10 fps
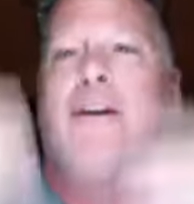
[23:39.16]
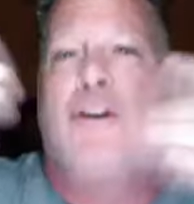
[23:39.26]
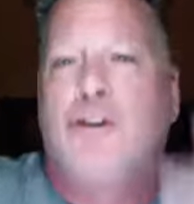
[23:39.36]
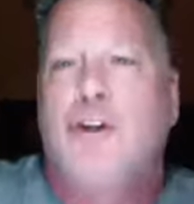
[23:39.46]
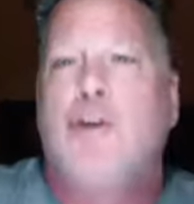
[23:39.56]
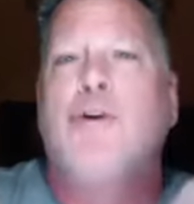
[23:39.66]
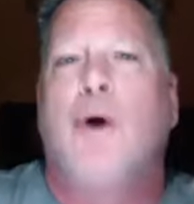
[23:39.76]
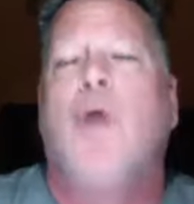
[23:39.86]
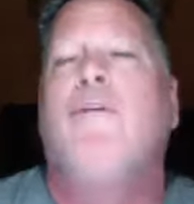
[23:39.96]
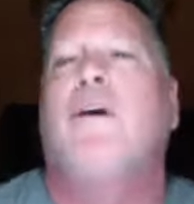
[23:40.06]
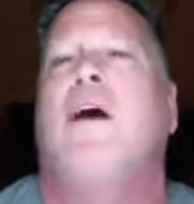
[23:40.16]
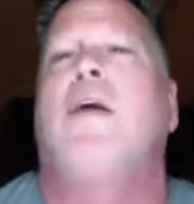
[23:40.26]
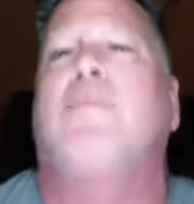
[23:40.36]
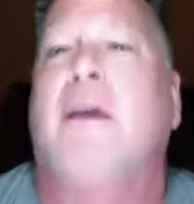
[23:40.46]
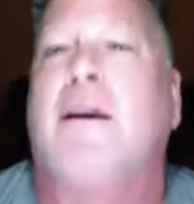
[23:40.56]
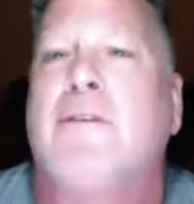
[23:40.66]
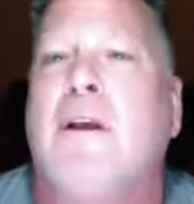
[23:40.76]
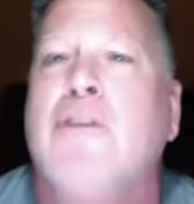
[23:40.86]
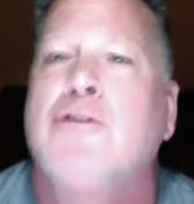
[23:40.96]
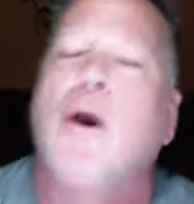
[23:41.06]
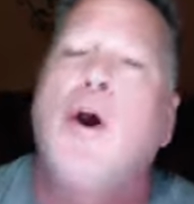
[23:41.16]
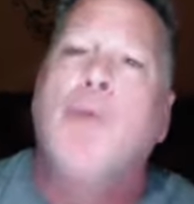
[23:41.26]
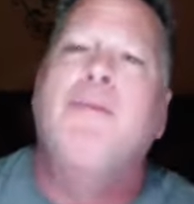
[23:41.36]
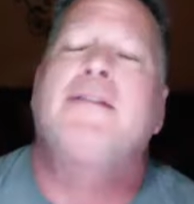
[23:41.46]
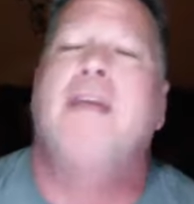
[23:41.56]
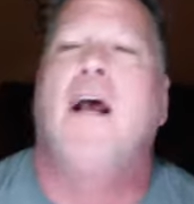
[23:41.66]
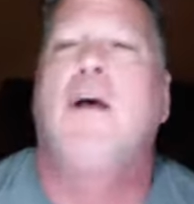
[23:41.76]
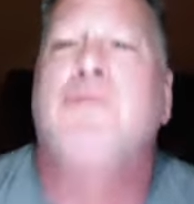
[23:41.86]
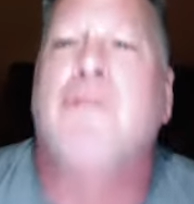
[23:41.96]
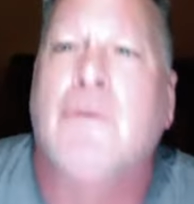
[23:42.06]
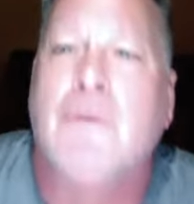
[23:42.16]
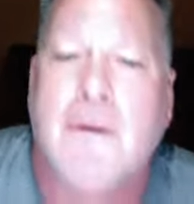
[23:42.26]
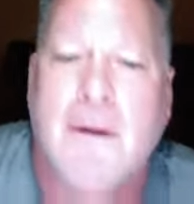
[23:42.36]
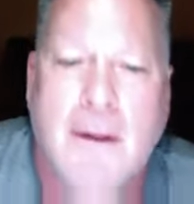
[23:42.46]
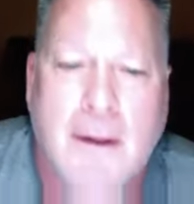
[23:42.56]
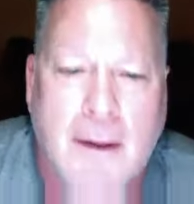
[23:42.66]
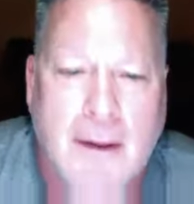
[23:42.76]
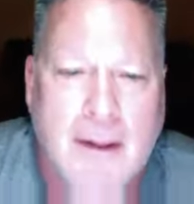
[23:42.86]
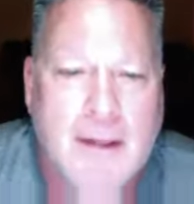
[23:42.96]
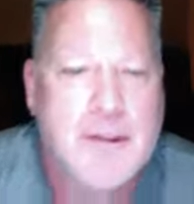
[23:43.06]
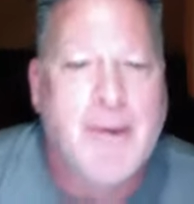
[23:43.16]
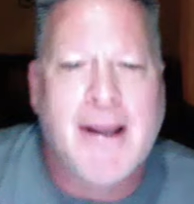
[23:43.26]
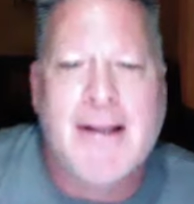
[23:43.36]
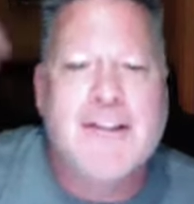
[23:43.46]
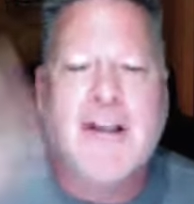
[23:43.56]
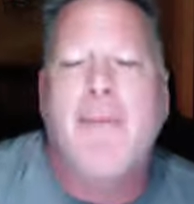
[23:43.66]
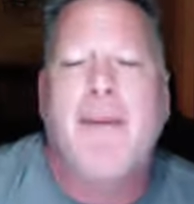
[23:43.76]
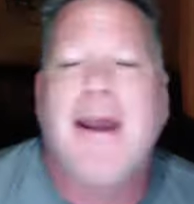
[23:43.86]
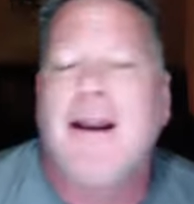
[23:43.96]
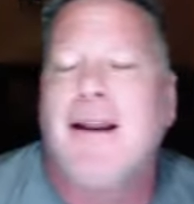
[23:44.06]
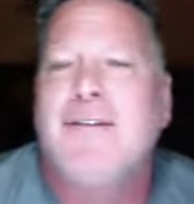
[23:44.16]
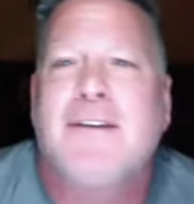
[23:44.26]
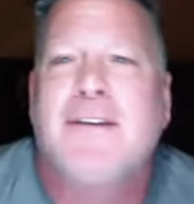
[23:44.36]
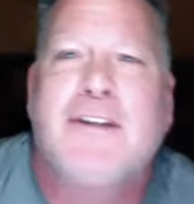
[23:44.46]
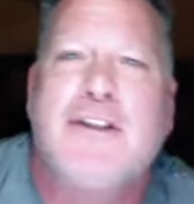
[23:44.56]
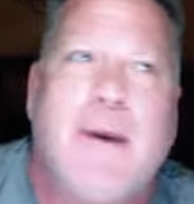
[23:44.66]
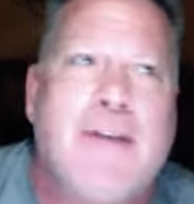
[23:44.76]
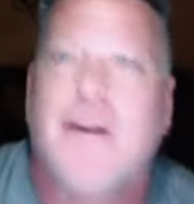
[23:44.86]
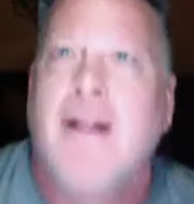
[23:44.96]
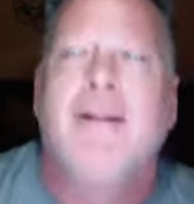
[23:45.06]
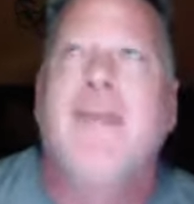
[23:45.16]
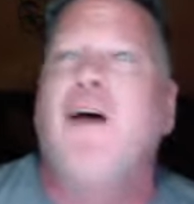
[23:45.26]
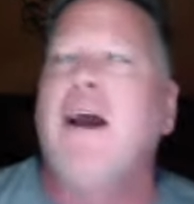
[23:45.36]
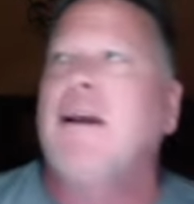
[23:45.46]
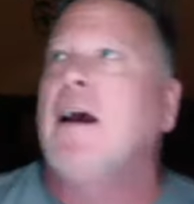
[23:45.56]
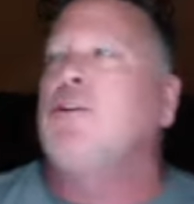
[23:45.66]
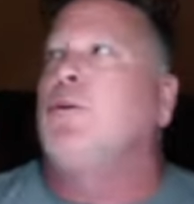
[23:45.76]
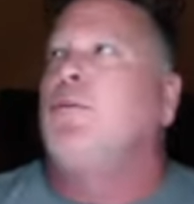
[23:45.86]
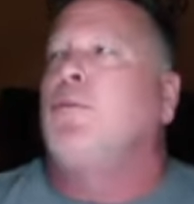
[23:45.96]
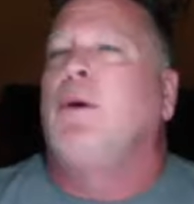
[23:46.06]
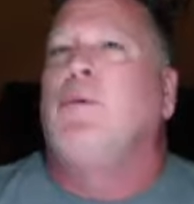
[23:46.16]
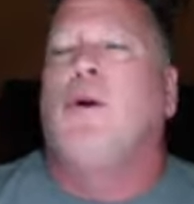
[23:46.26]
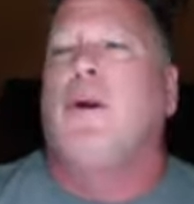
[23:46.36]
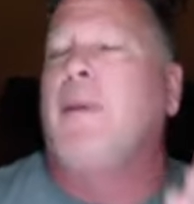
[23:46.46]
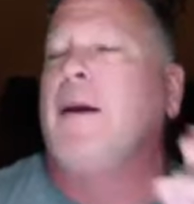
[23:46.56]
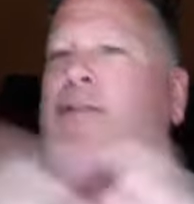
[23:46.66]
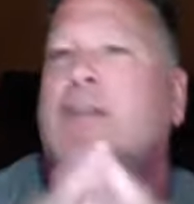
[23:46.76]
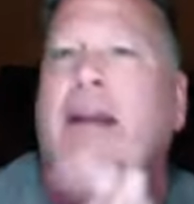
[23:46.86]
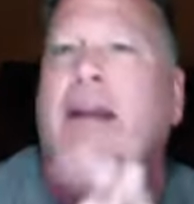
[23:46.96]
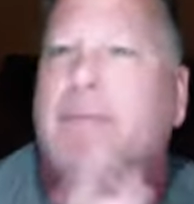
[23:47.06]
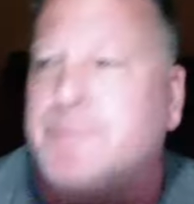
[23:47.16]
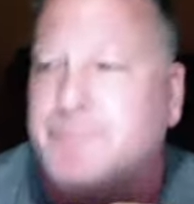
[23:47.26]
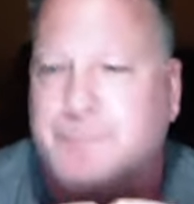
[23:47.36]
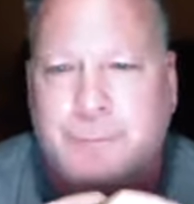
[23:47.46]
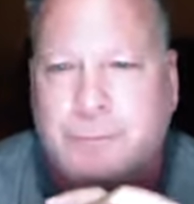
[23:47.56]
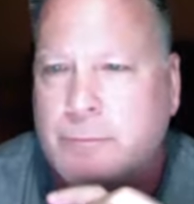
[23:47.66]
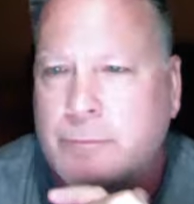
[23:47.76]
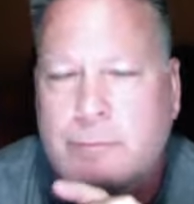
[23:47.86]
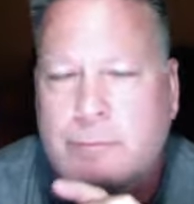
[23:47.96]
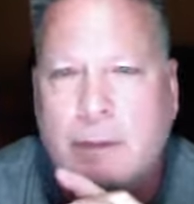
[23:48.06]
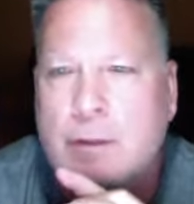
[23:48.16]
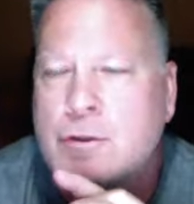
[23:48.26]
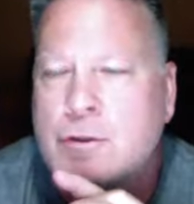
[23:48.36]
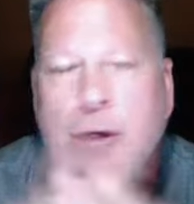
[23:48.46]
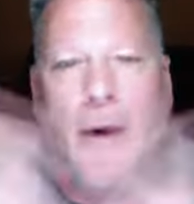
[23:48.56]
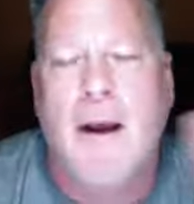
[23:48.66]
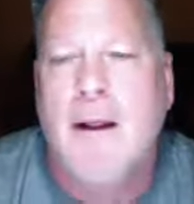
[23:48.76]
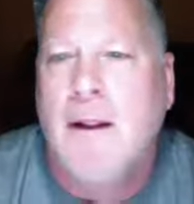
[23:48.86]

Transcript: to do to overcome things. So I hope this helps you. So we got to stop analyzing the situation. If I got to, we rolled up on scene to, uh,